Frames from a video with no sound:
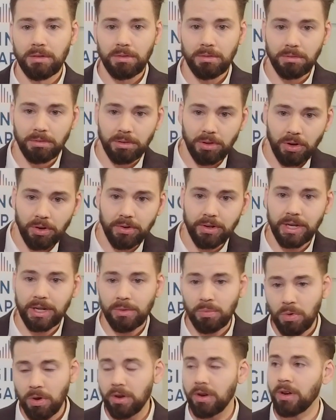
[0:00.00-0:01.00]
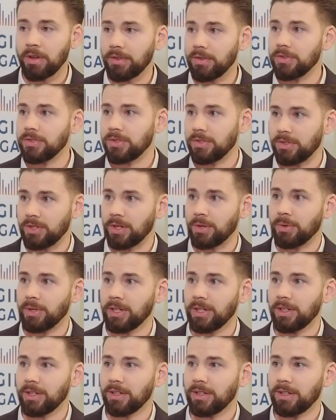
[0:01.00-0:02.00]
learning what others are
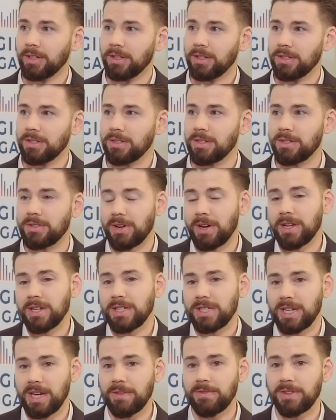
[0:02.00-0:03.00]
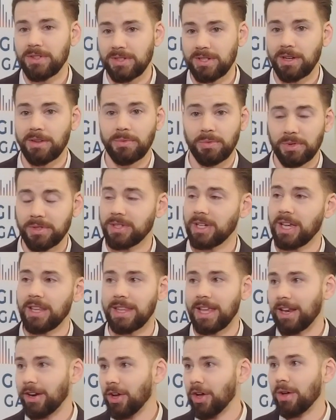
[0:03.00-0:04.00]
doing to try and save yourself, once again,
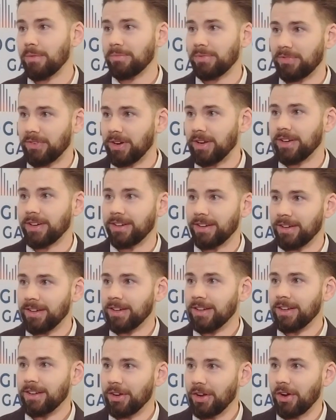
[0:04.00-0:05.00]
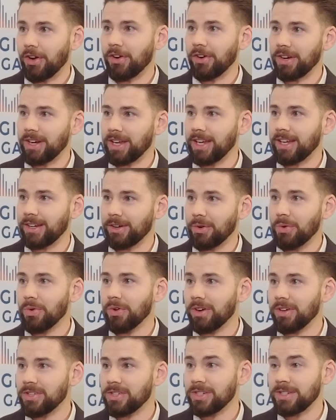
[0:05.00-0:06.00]
that upfront heartache,
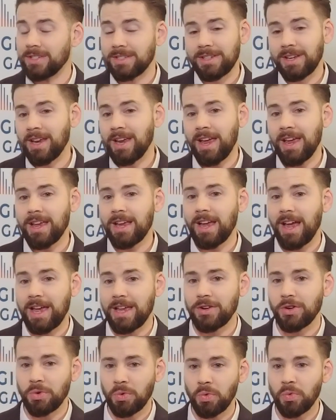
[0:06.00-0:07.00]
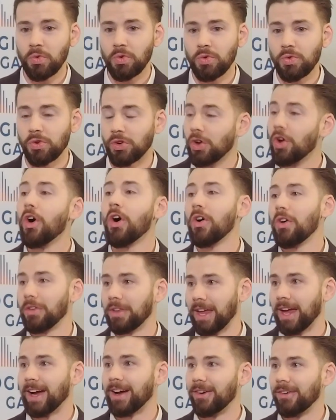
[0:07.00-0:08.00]
or just say, hey, I know who to call
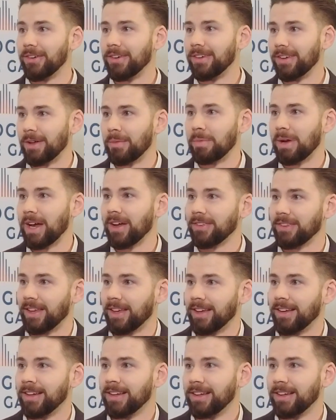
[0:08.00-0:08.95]
now about that.